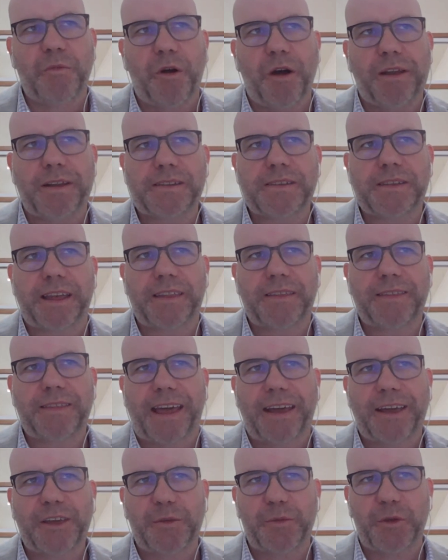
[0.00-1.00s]
remind us
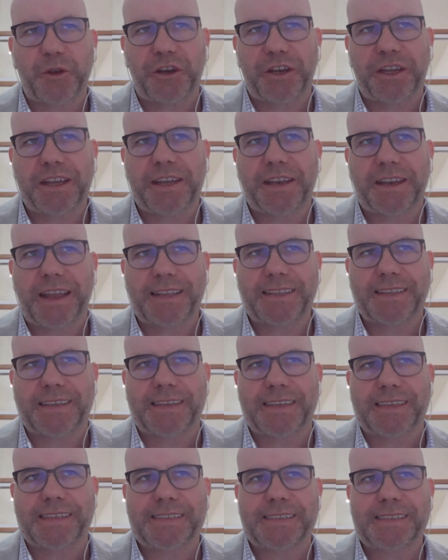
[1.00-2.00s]
that community
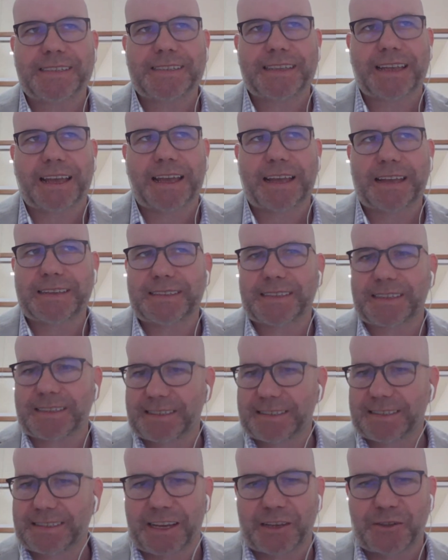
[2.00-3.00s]
connectedness, it's
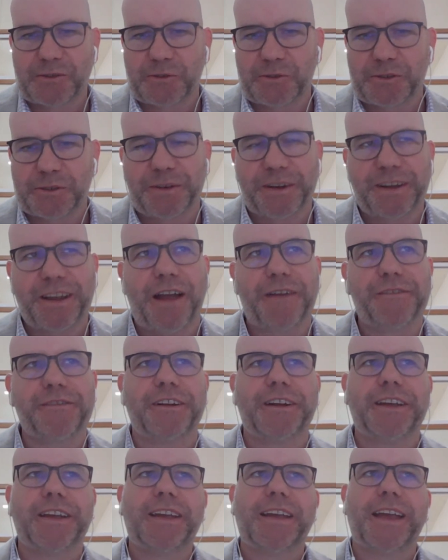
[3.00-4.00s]
essential to
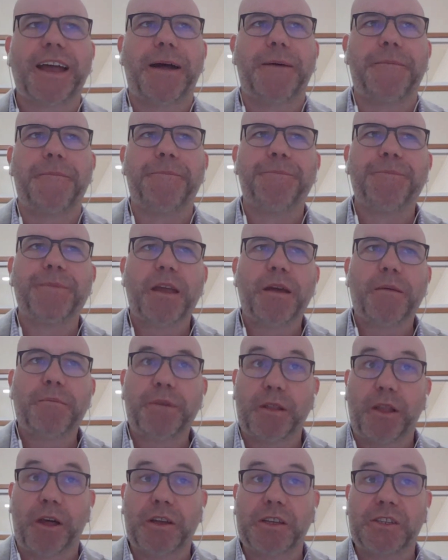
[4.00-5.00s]
recovery. The
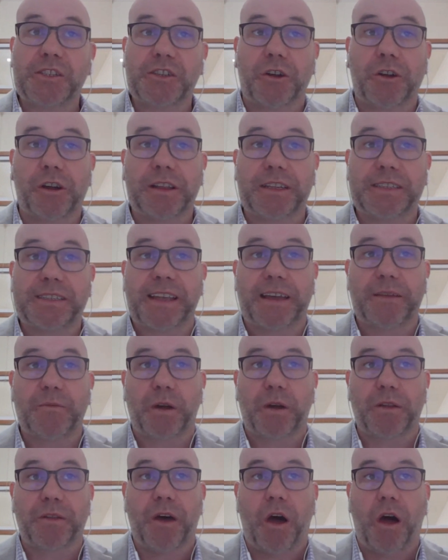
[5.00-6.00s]
Loc historically has had
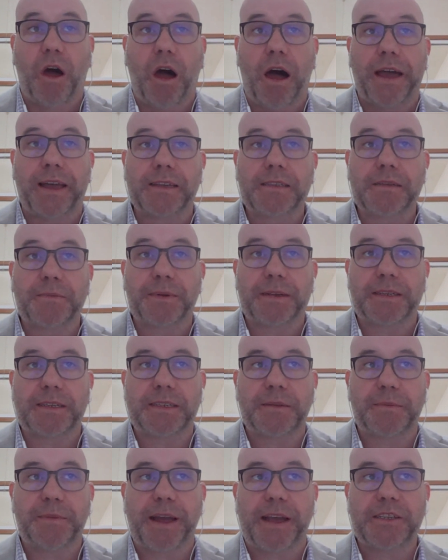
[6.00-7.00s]
one of the highest
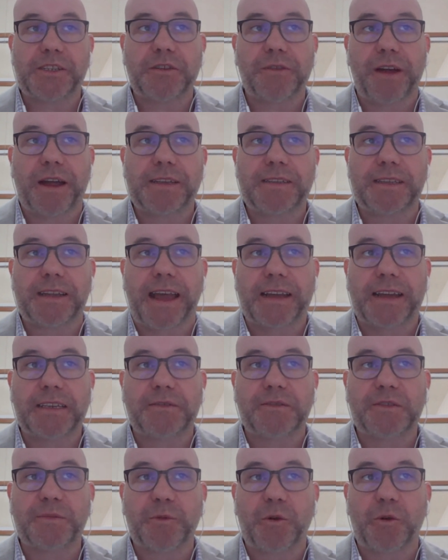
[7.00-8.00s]
participation rates in
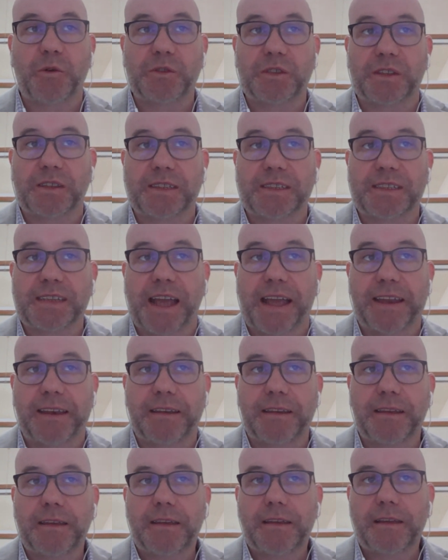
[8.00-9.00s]
active sports in the state,
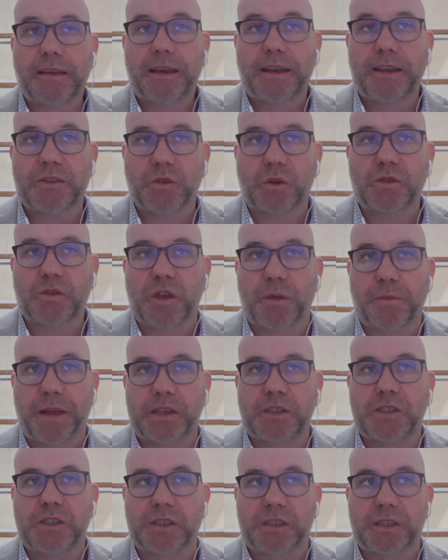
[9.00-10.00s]
and it's also
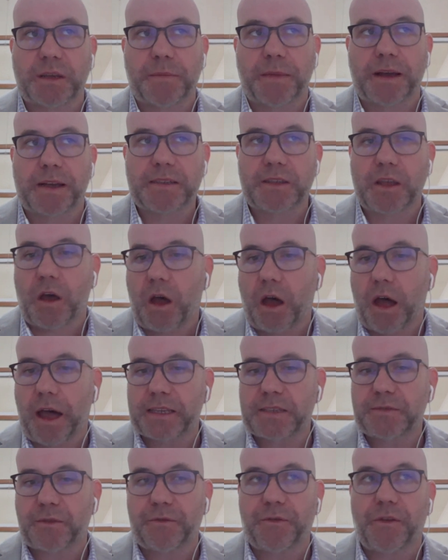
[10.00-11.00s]
mentioned amongst the
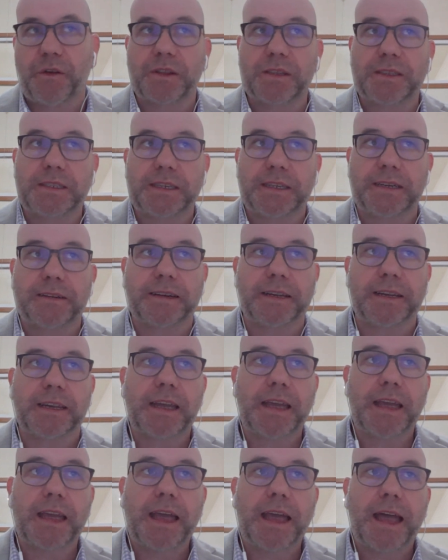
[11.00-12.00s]
highest for volunteering.